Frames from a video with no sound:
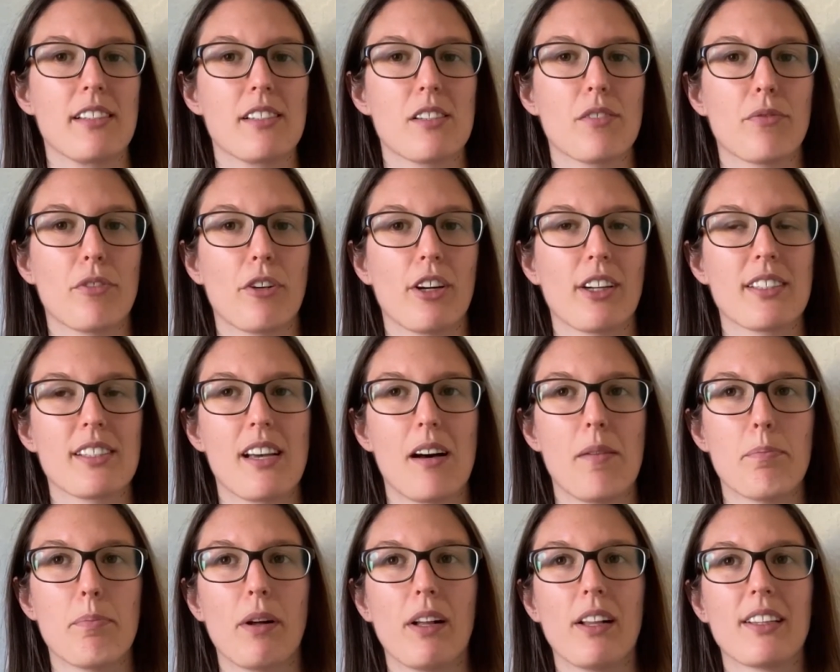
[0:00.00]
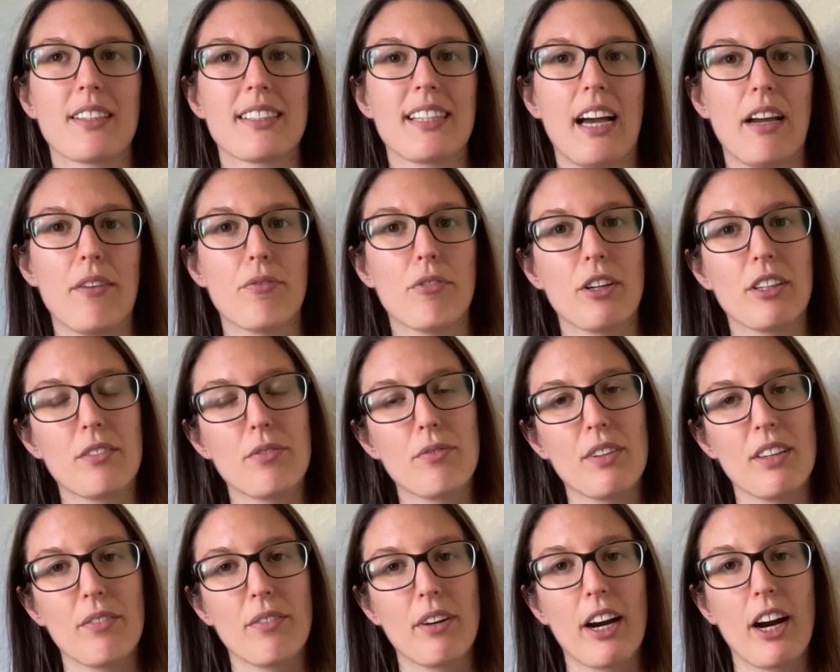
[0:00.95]
So for example, typhoid
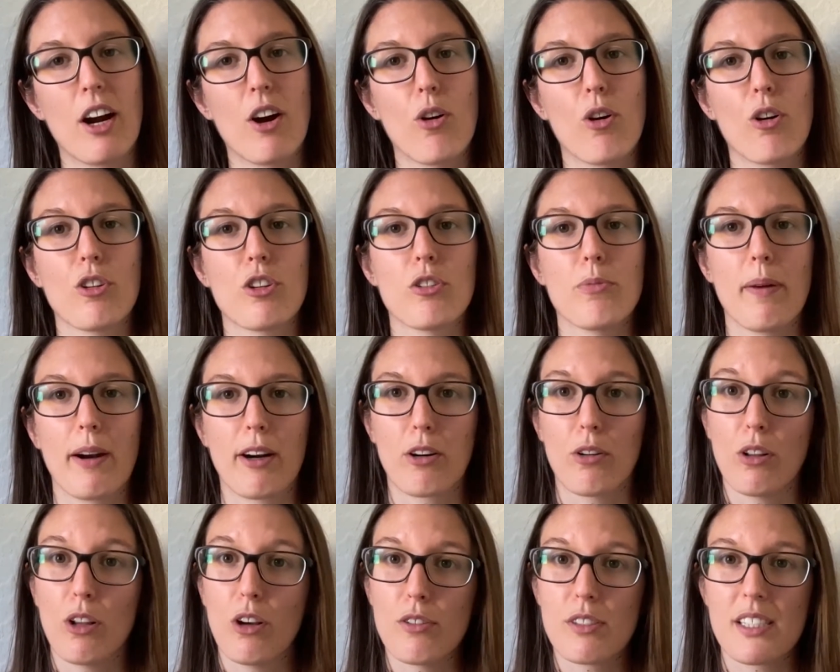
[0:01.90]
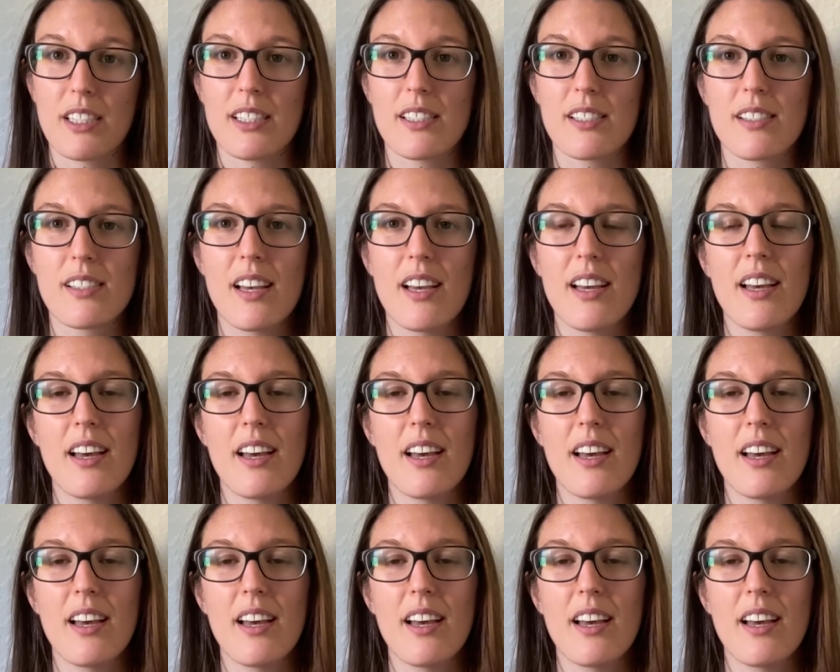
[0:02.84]
fever or tuberculosis